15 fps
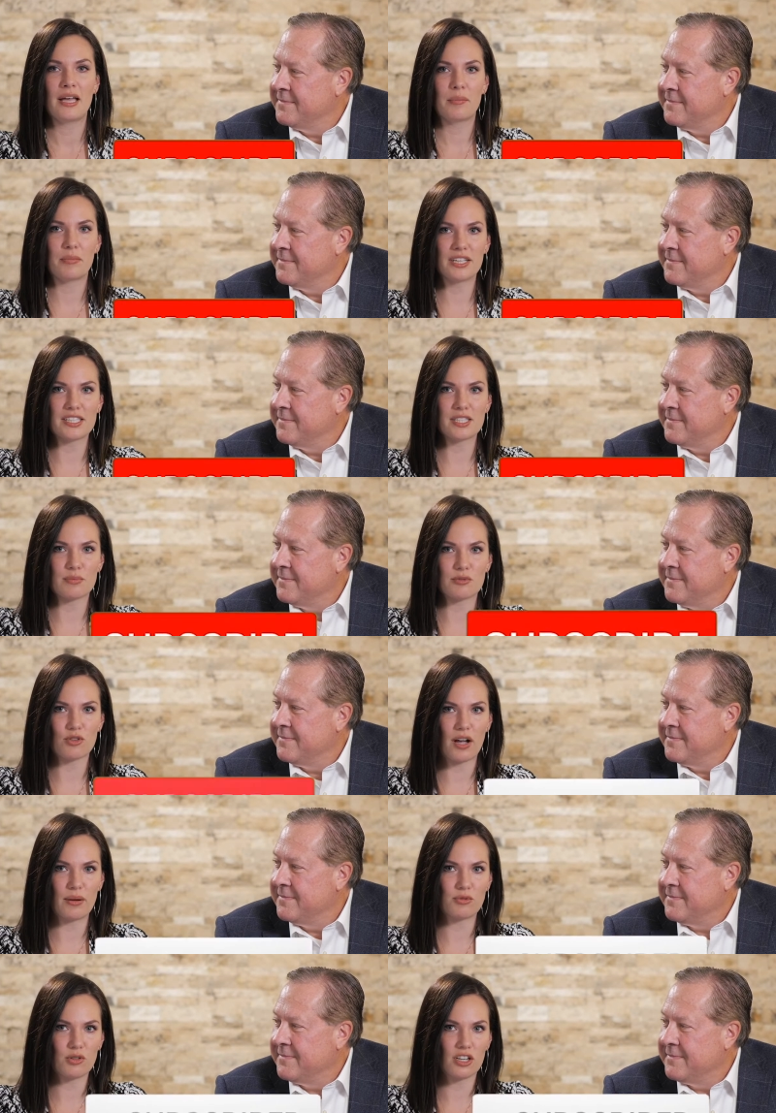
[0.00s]
Speaker 1: Please
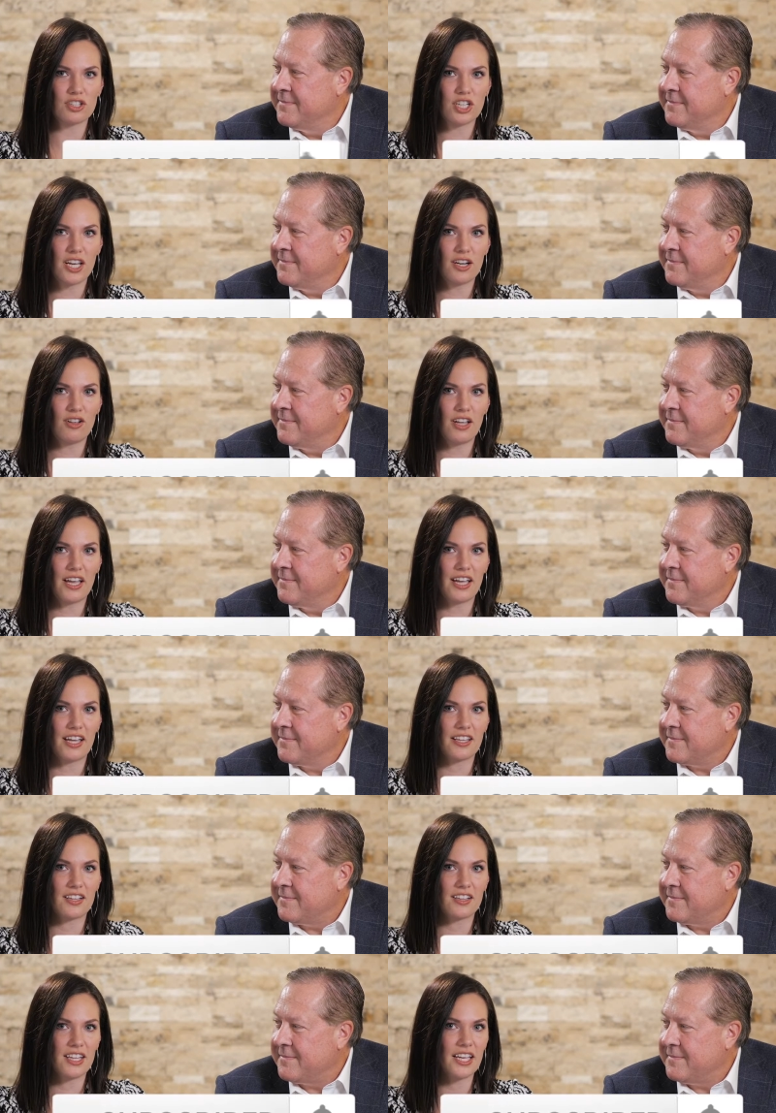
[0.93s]
subscribe to our channel
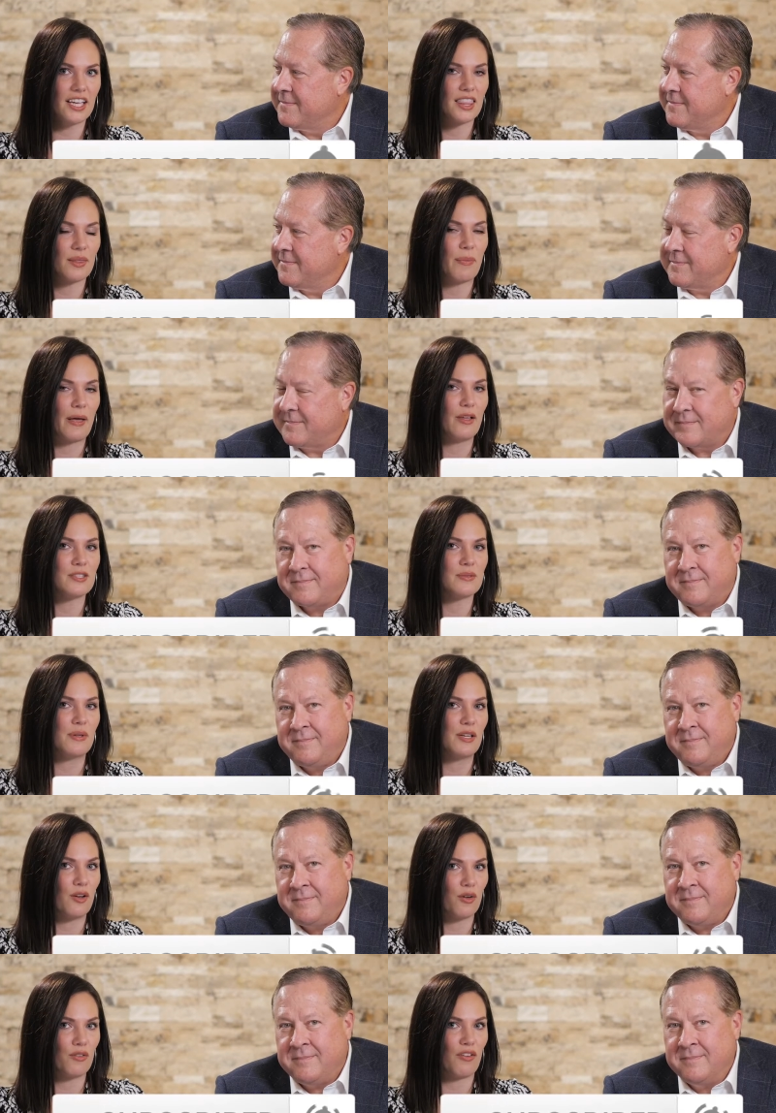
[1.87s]
and click the bell to be
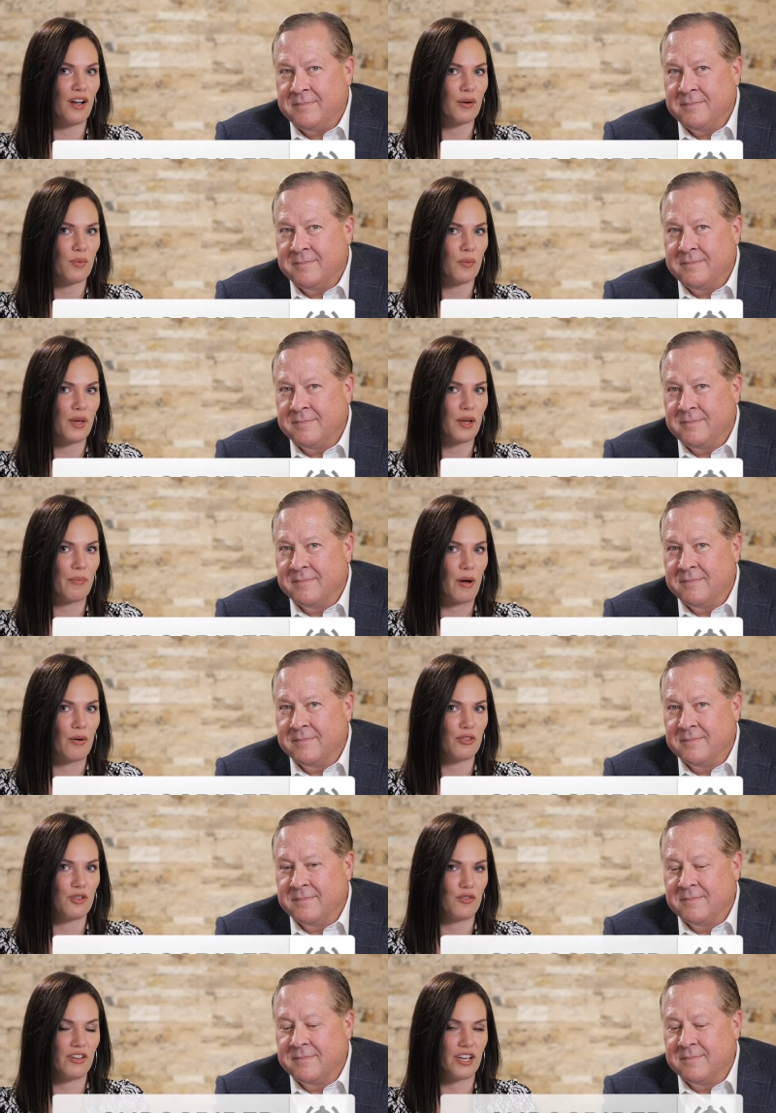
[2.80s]
notified when we come out
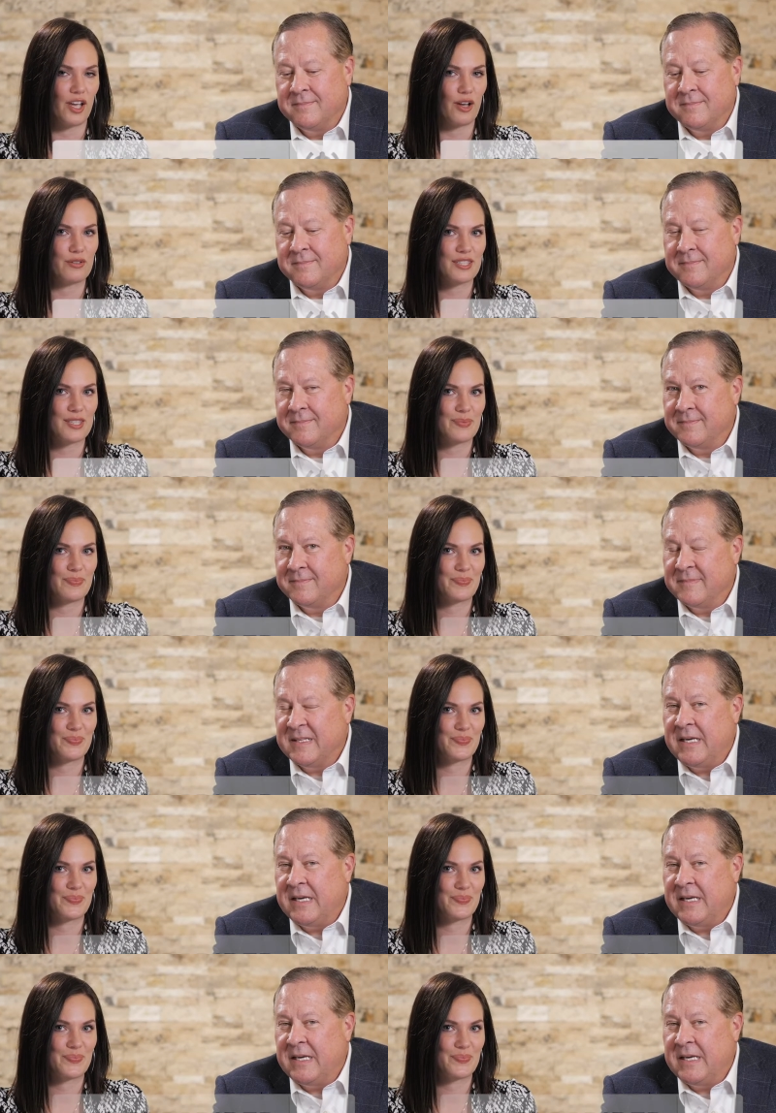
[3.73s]
with new videos.